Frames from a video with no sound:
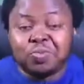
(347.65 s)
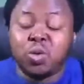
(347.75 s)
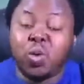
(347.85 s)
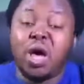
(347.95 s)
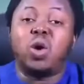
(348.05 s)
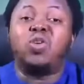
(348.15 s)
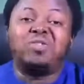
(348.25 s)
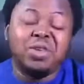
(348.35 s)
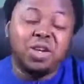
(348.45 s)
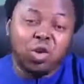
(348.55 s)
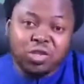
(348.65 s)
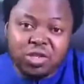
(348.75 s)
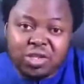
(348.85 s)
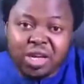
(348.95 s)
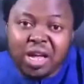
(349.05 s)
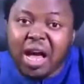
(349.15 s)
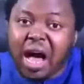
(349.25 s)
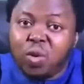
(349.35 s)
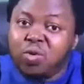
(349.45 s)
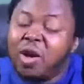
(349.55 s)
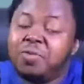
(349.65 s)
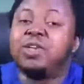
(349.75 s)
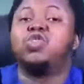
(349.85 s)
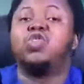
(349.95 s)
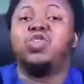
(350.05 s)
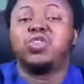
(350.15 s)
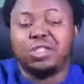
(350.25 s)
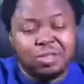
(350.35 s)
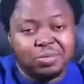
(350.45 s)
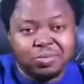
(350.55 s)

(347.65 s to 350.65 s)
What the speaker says: where I could have made losses, I will now make sure losses.